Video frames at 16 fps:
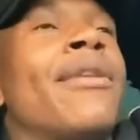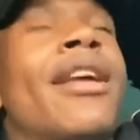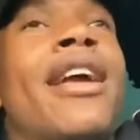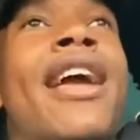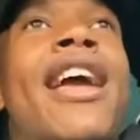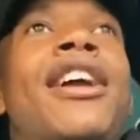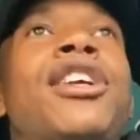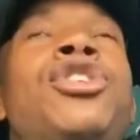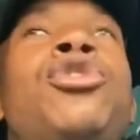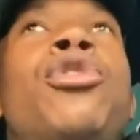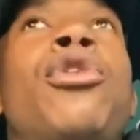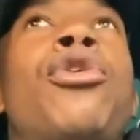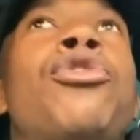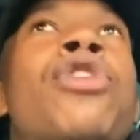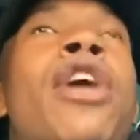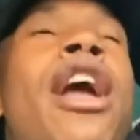Ash,
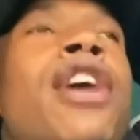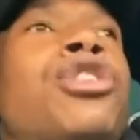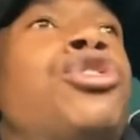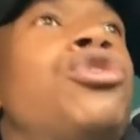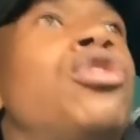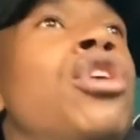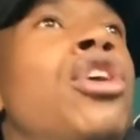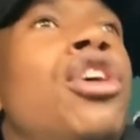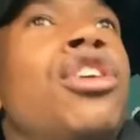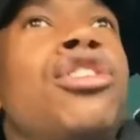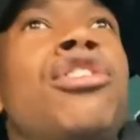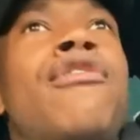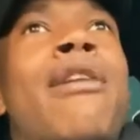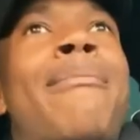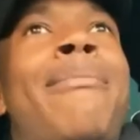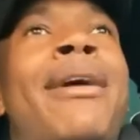
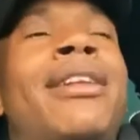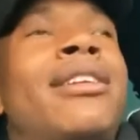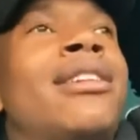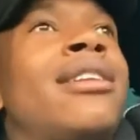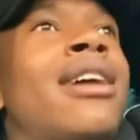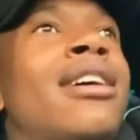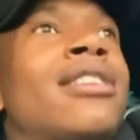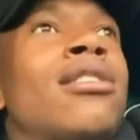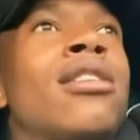you've abandoned us.